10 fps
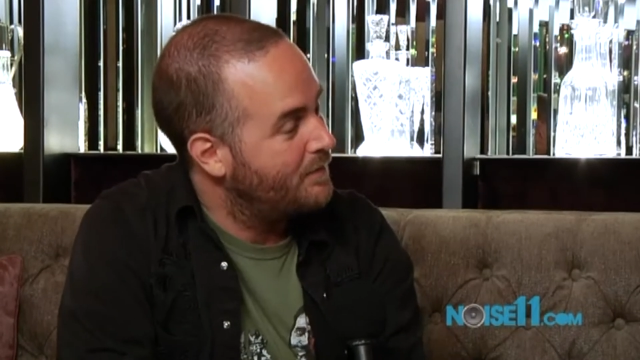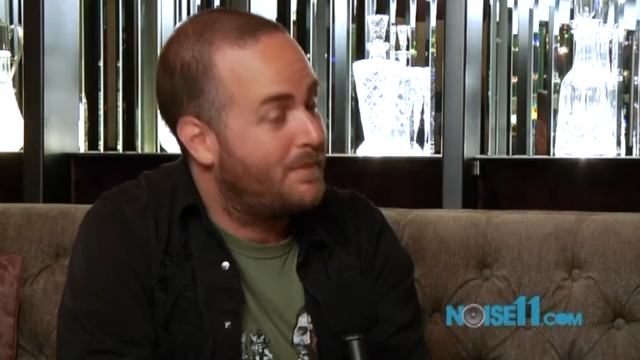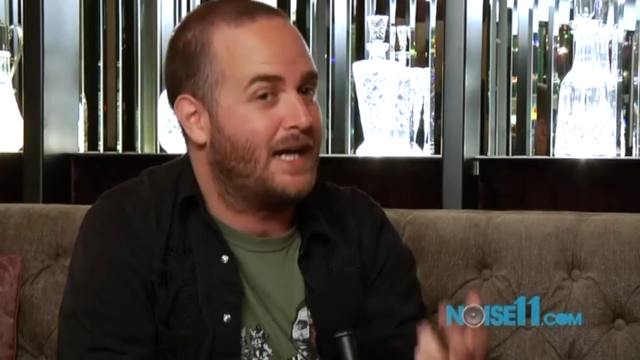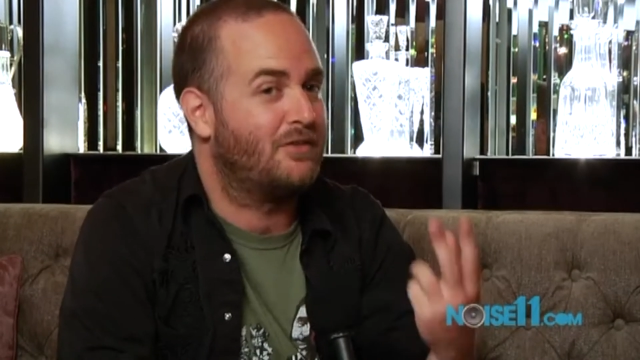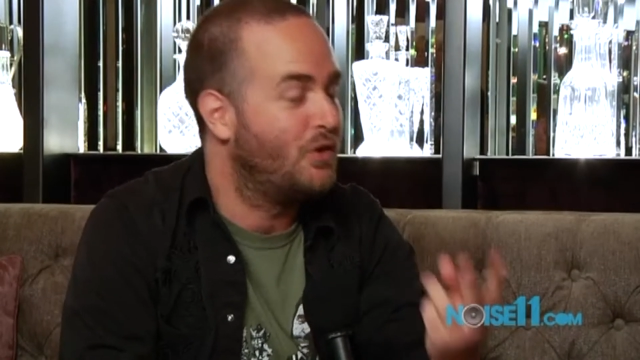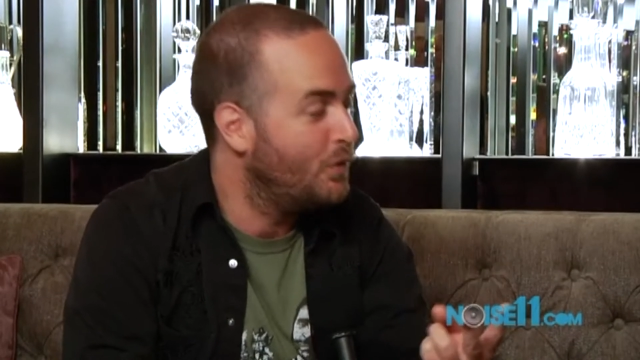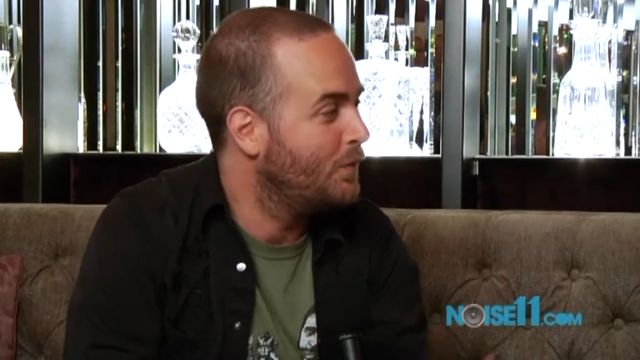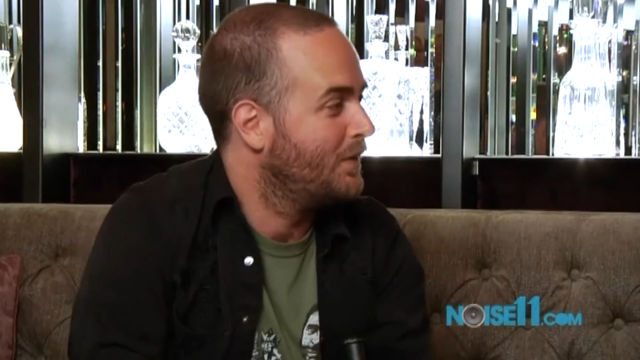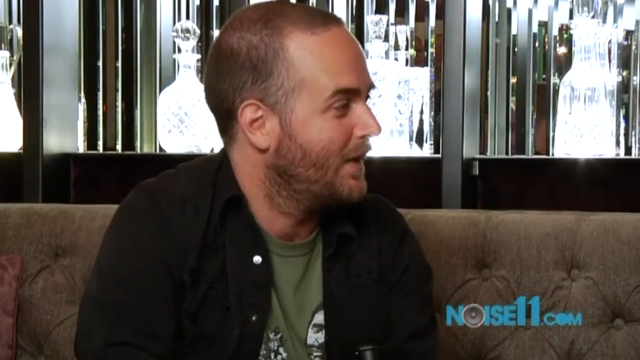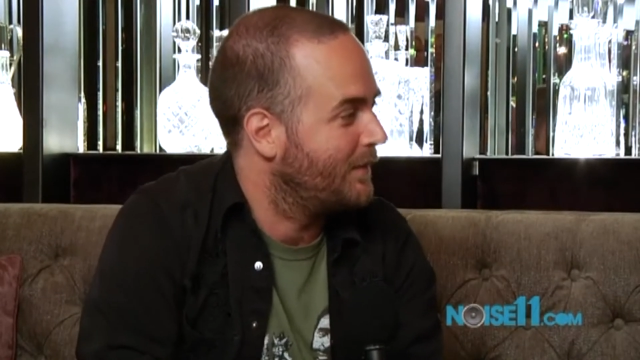Part
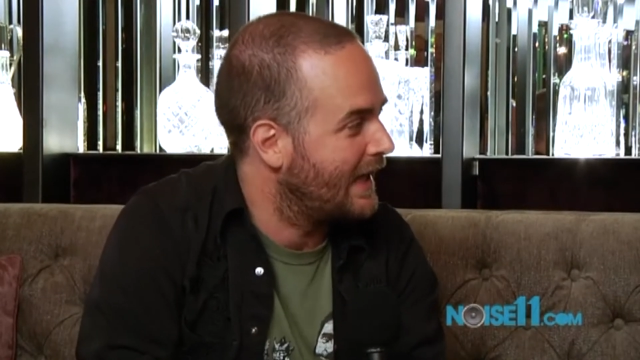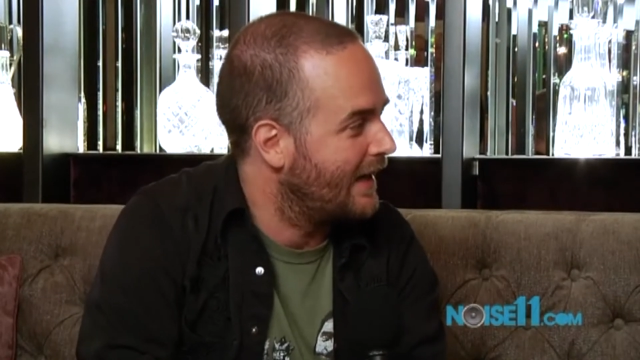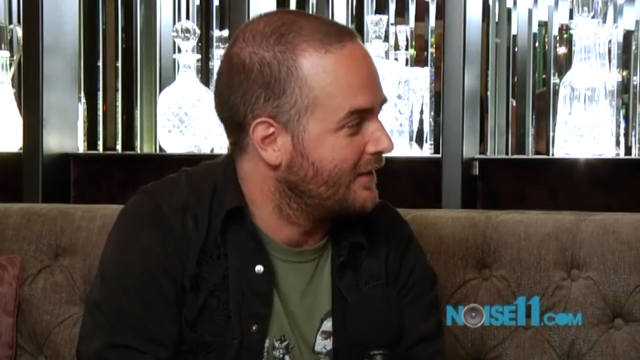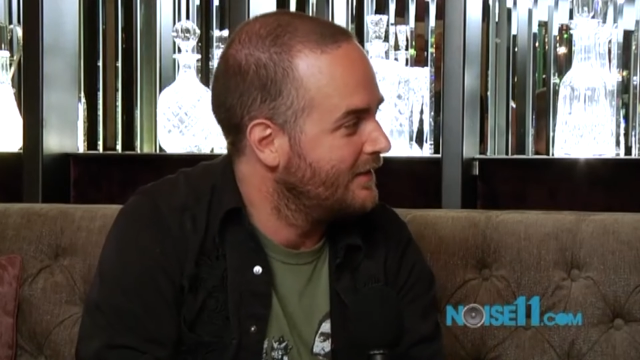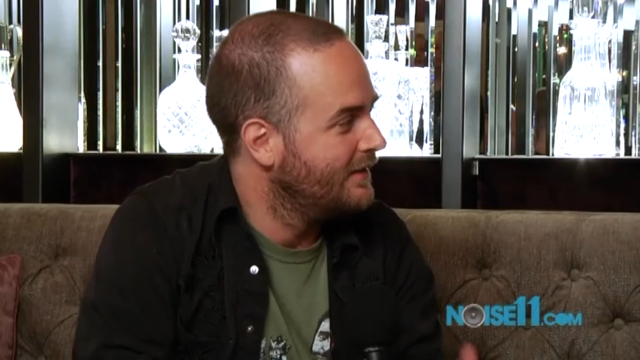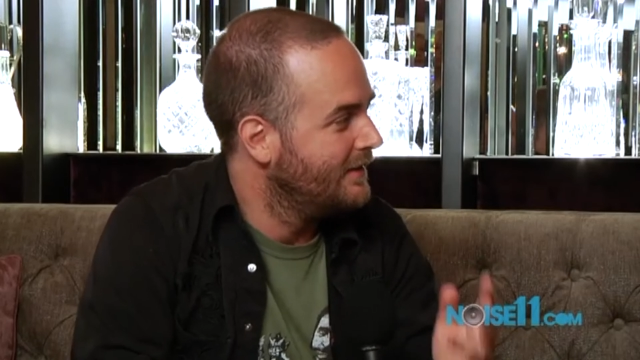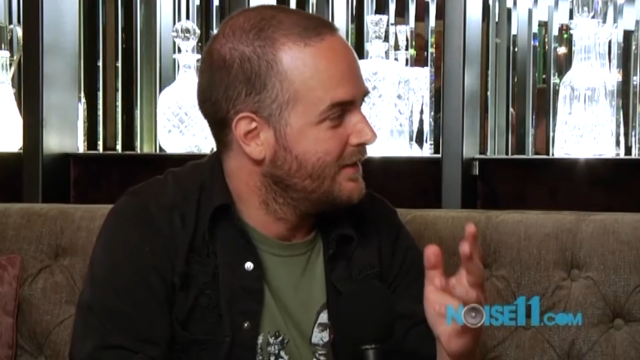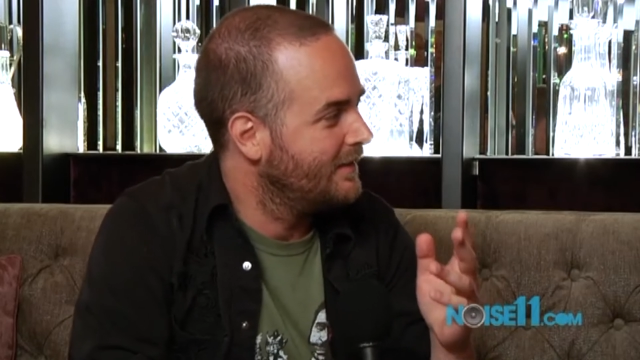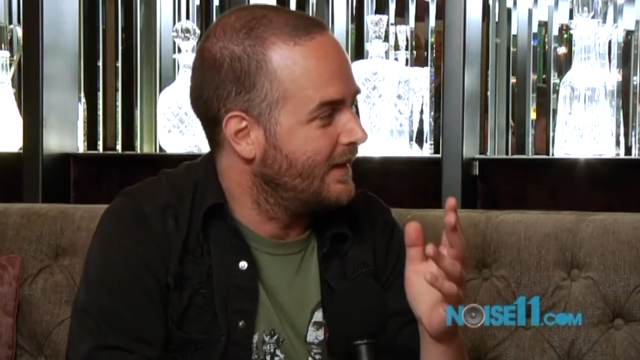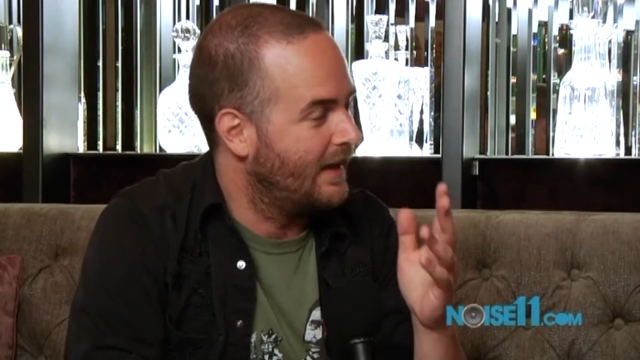2 coming out
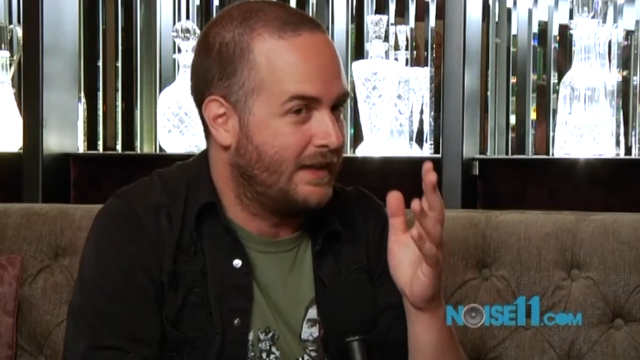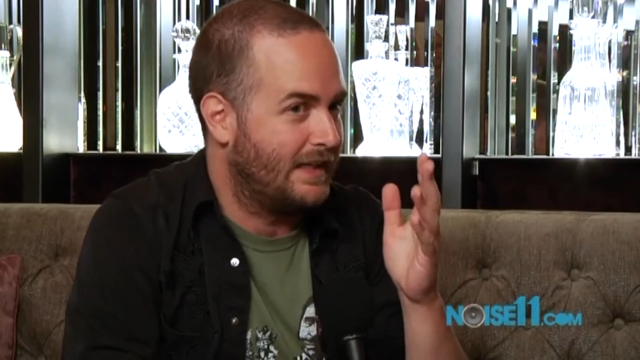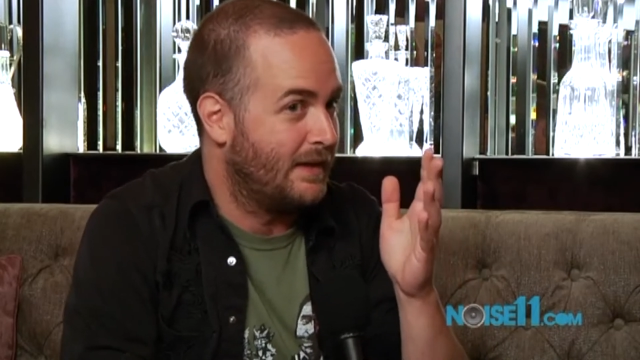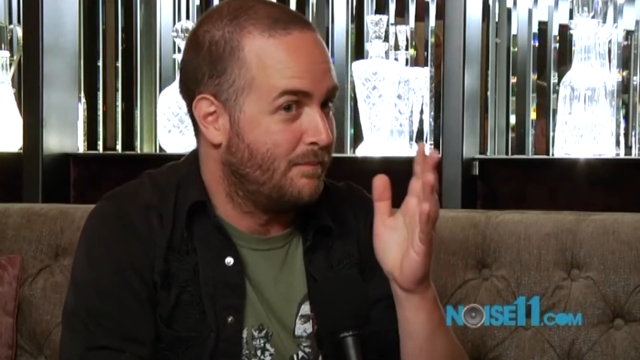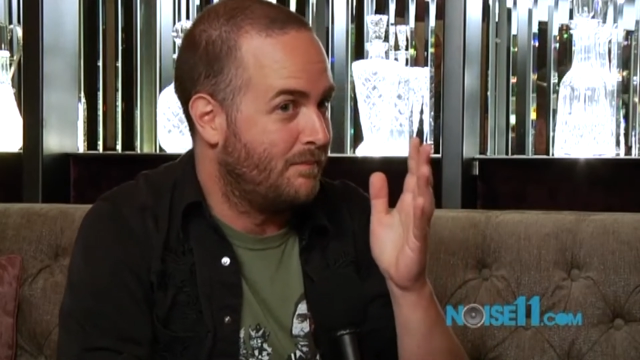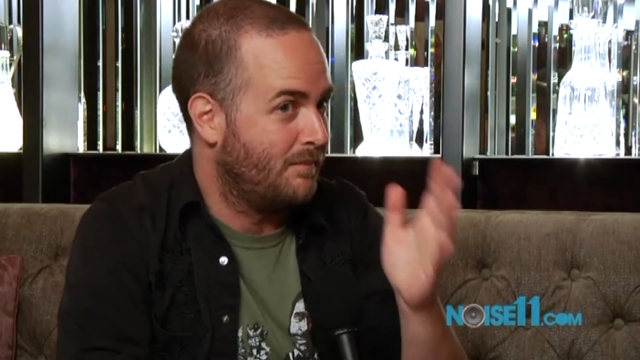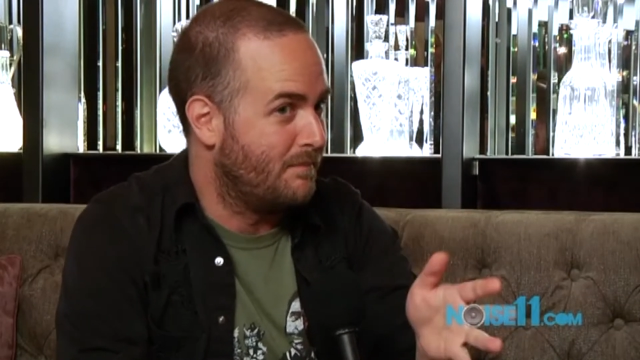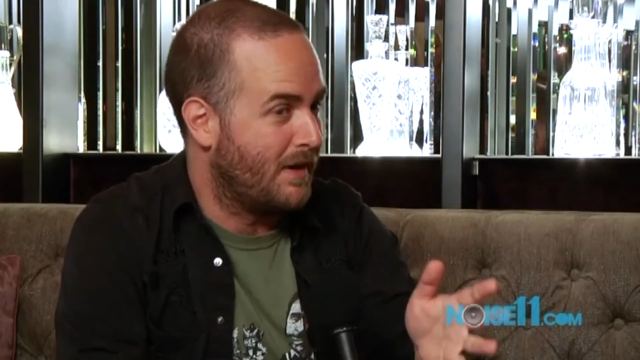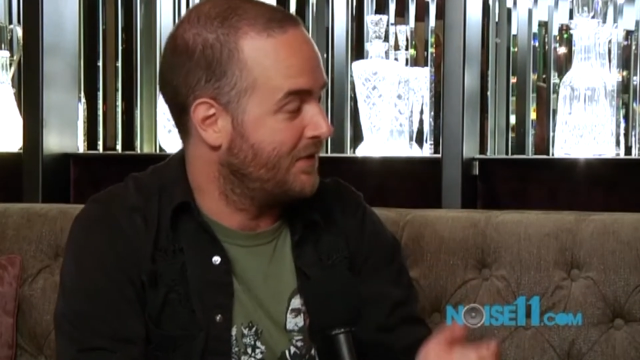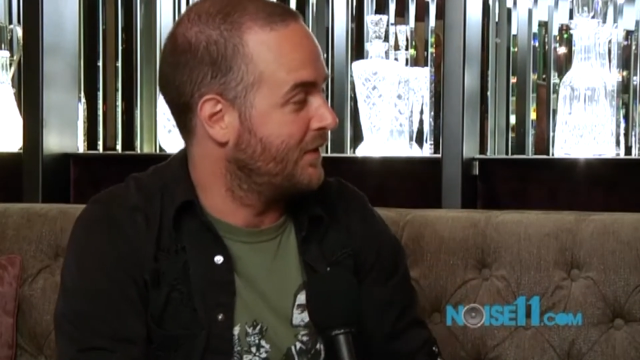in a
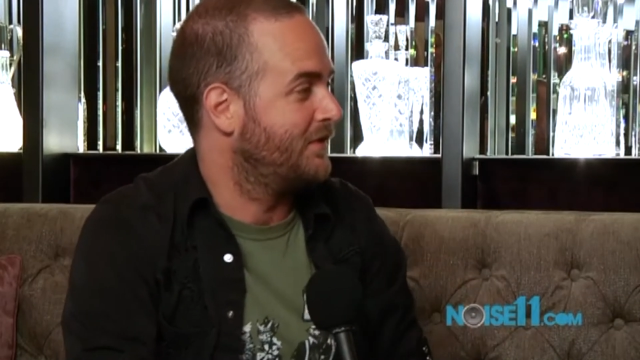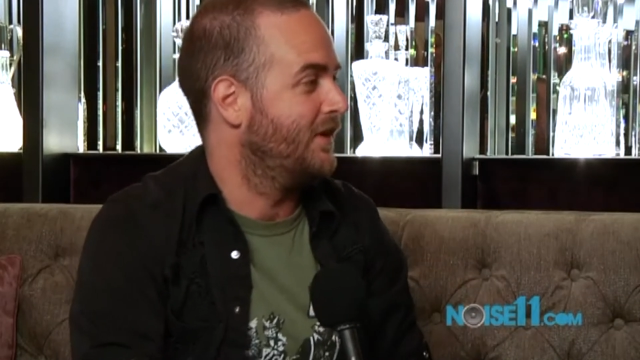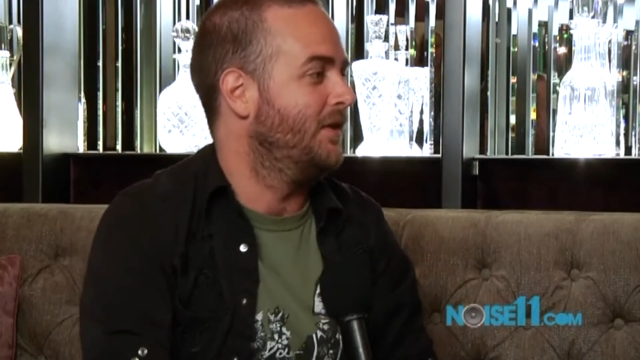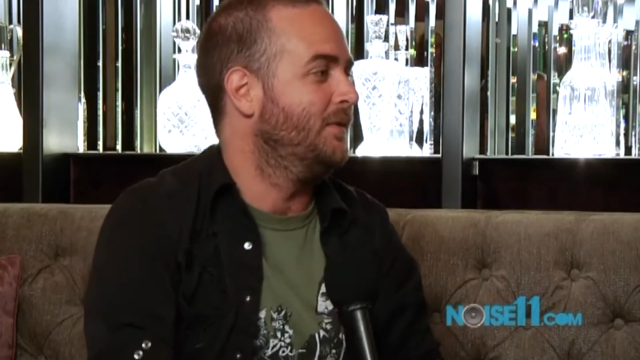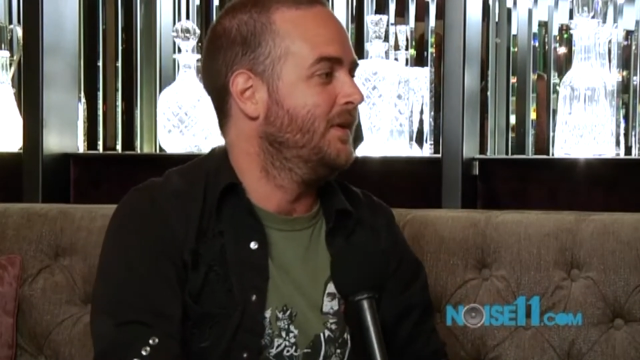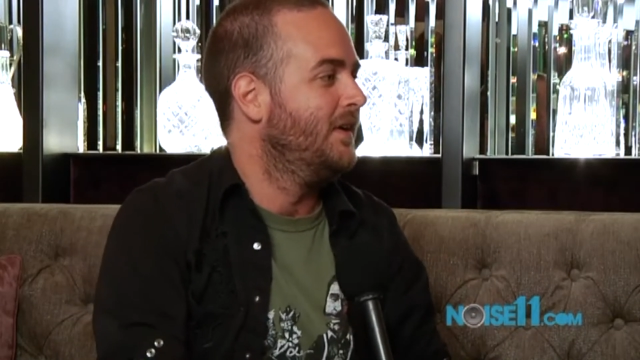month or so.